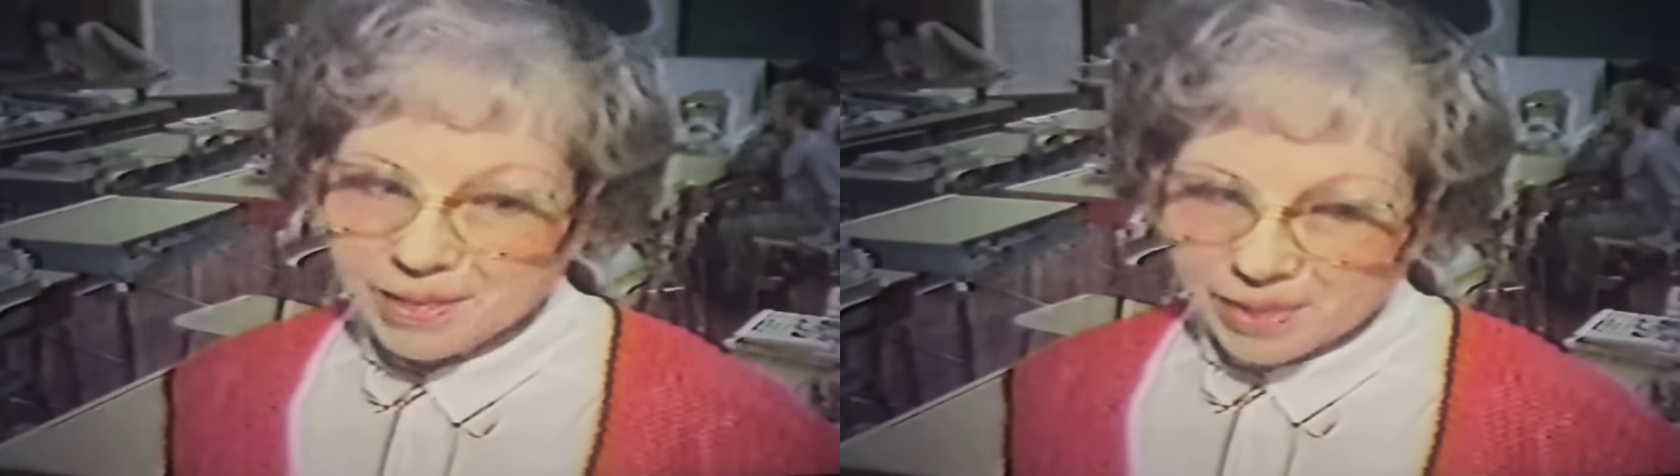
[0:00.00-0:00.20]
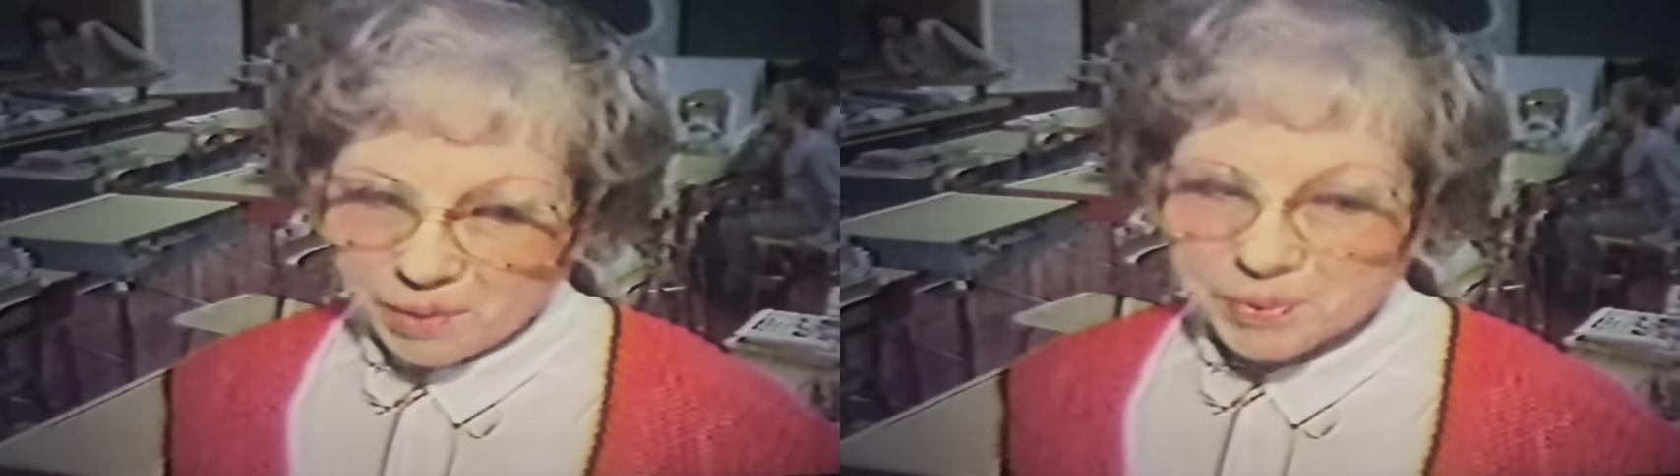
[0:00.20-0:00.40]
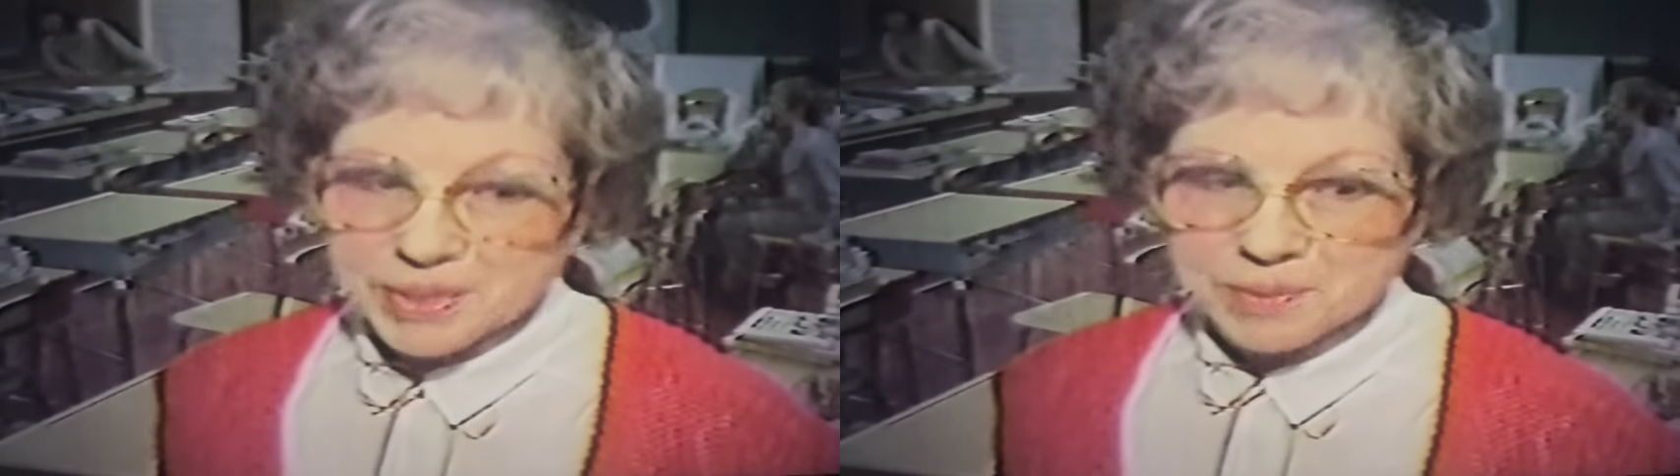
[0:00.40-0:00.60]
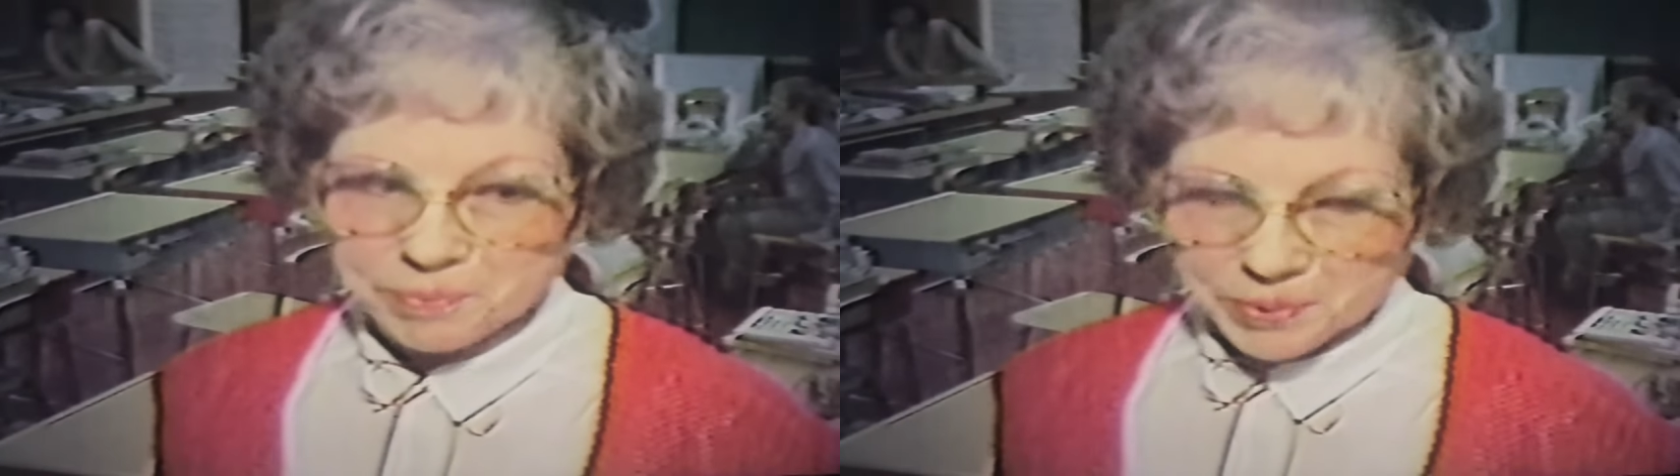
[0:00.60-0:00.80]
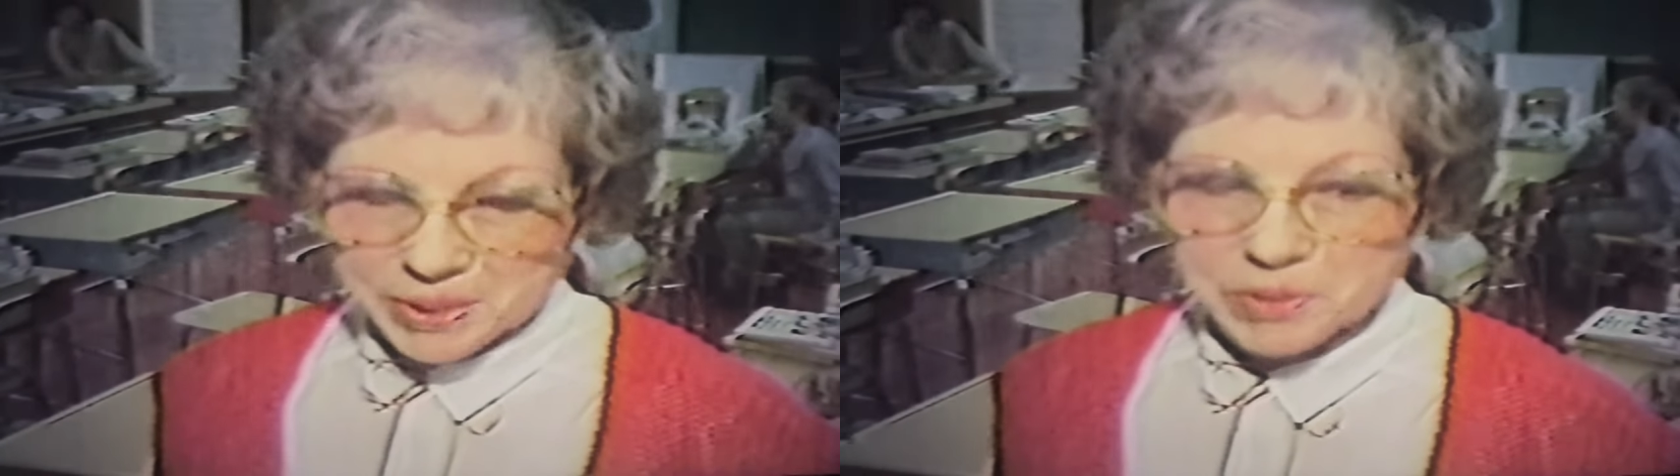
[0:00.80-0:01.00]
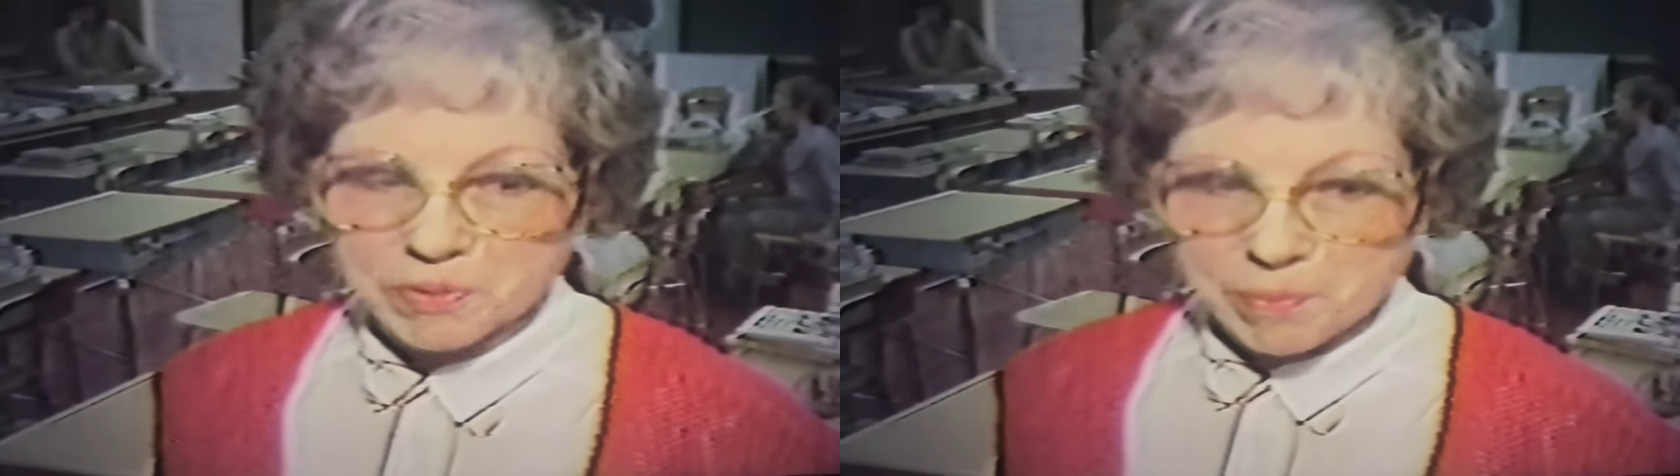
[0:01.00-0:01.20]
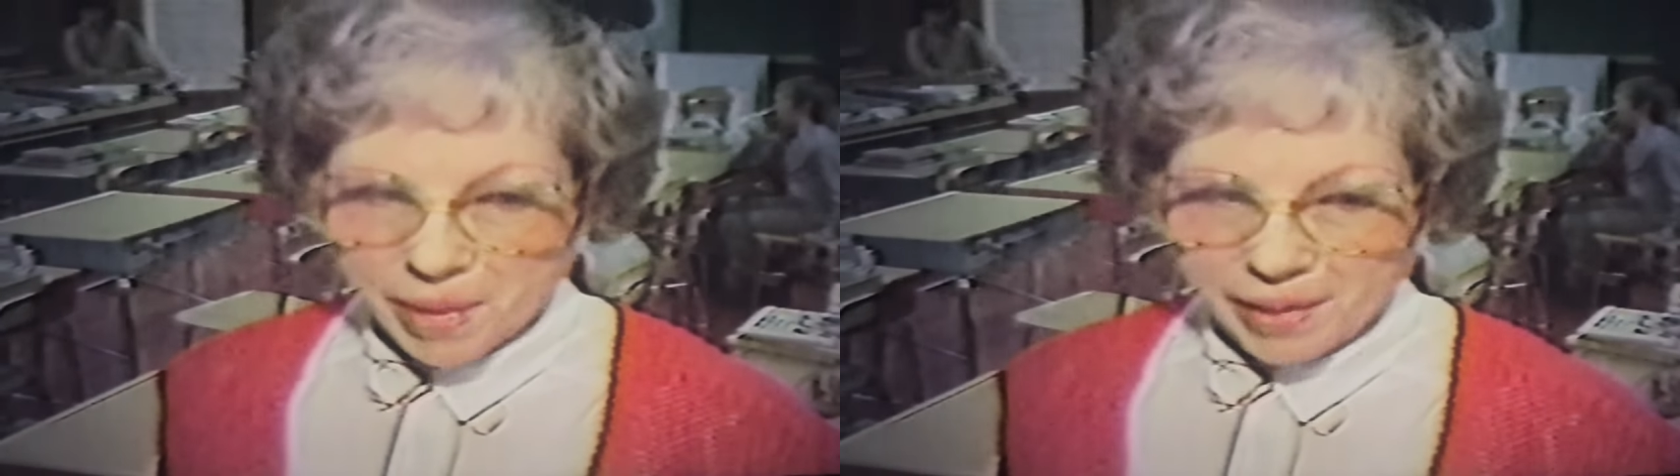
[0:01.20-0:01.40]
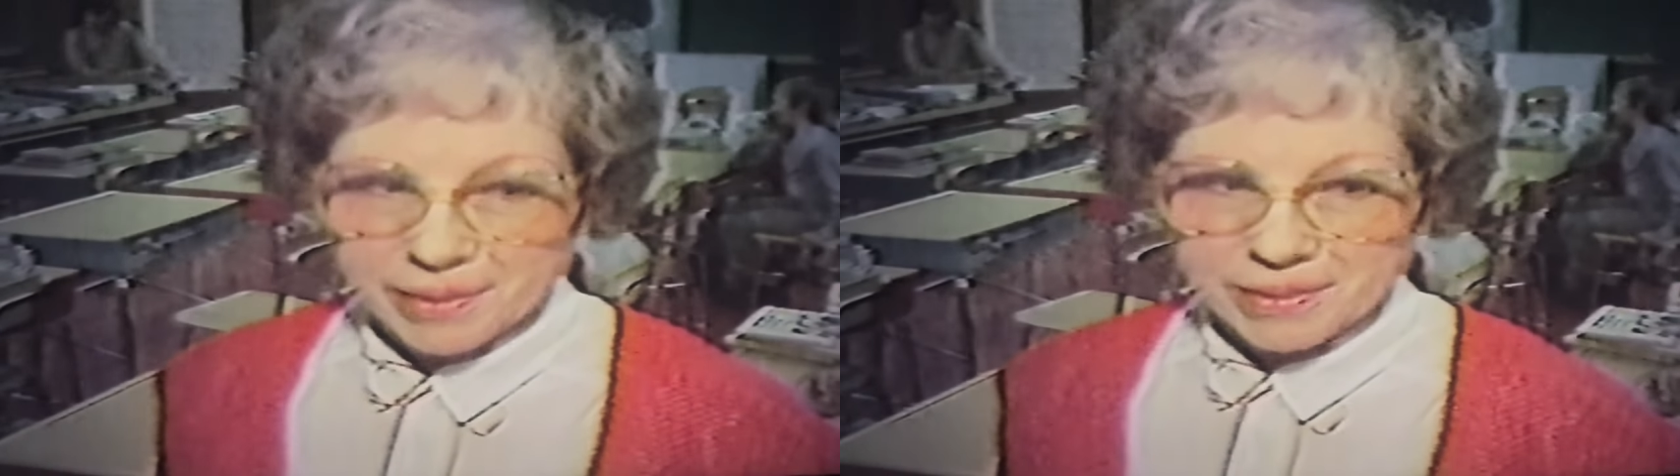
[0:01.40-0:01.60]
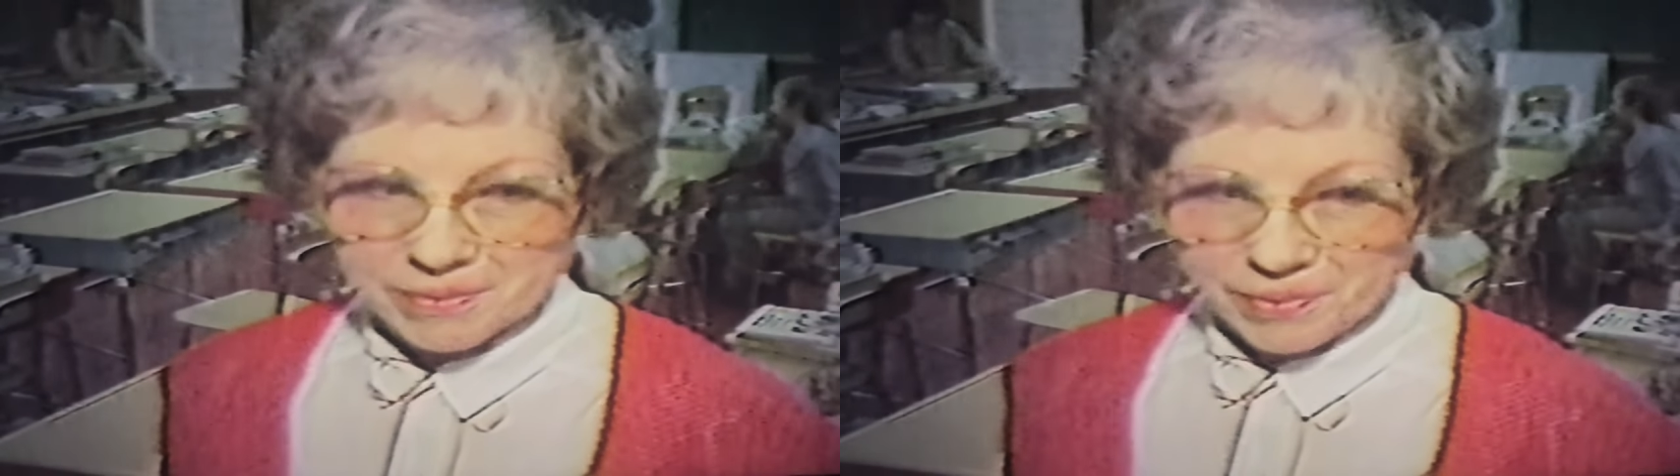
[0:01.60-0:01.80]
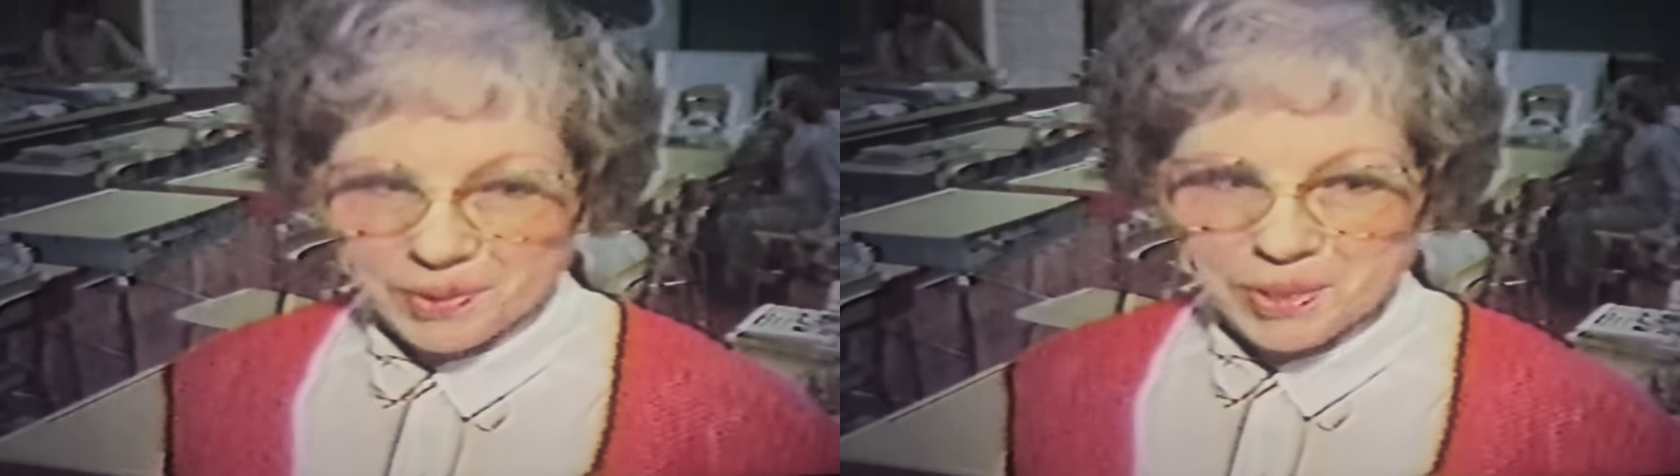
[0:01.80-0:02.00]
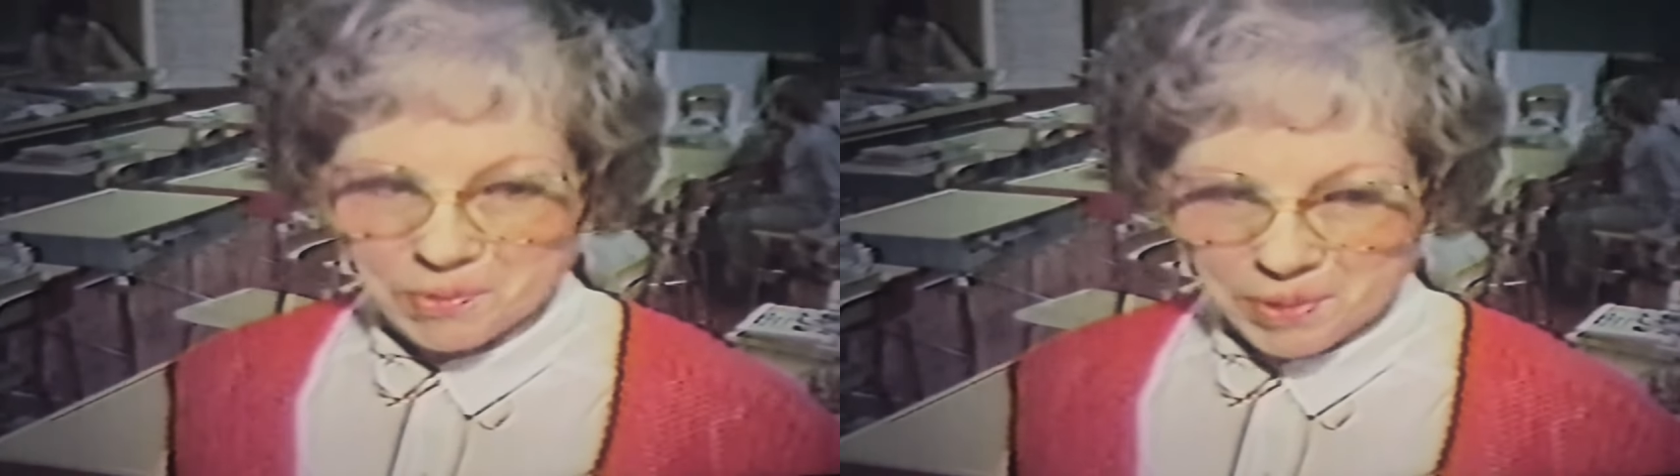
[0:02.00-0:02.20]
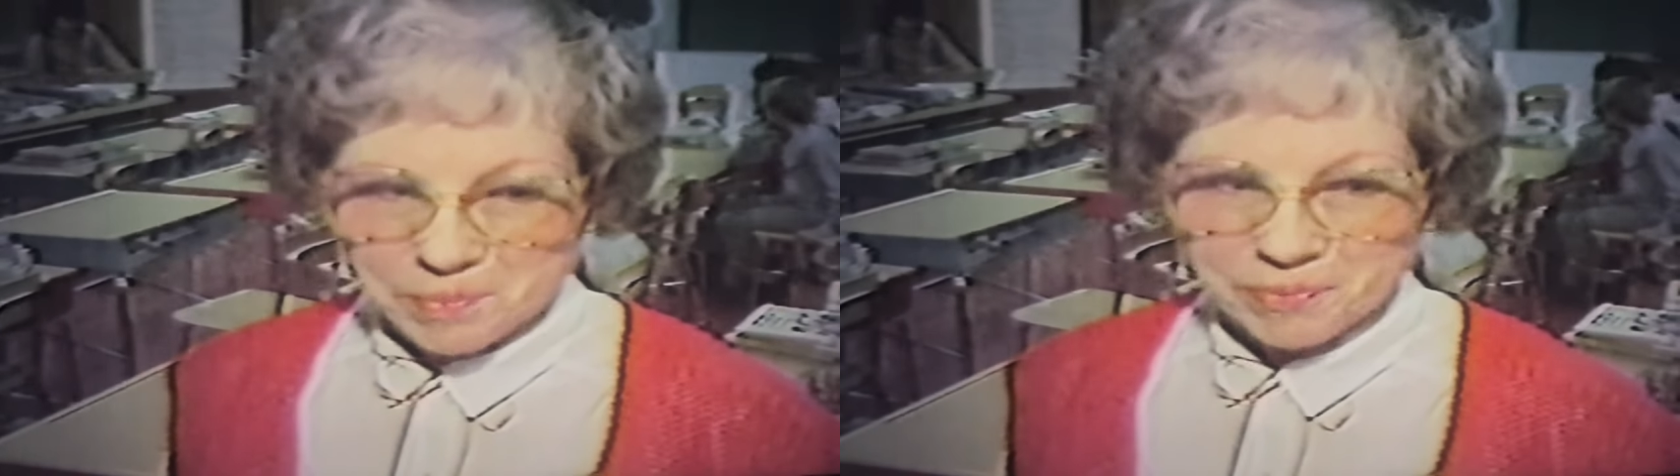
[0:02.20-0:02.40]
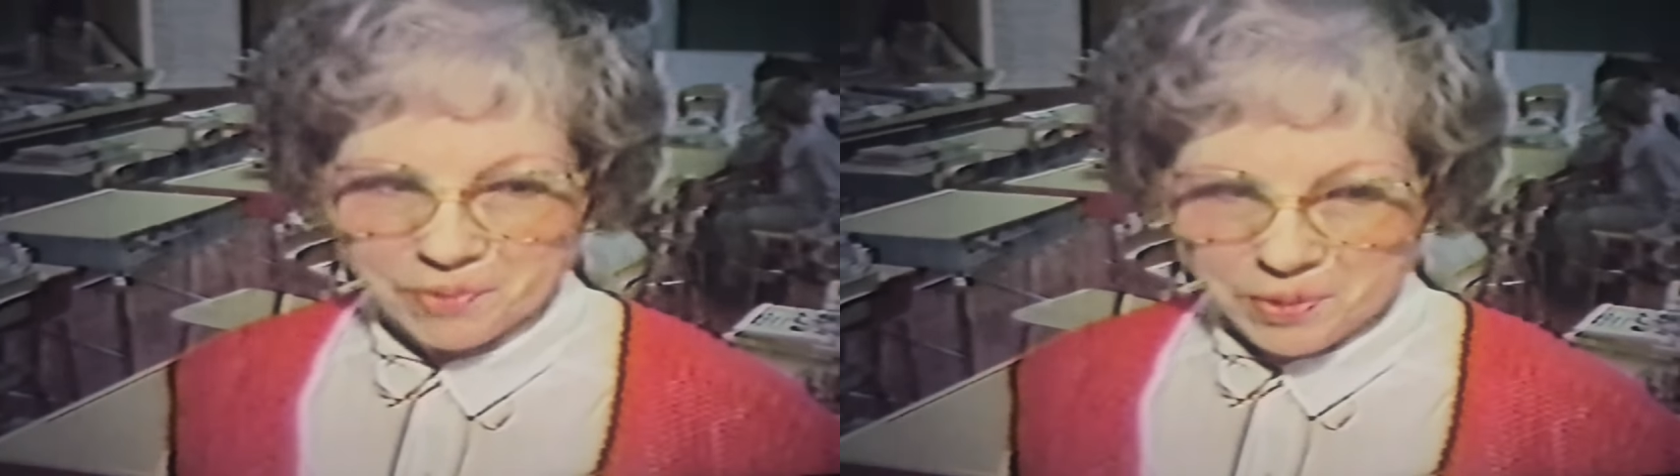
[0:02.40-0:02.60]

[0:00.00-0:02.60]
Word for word: That was pretty dramatic and very keen.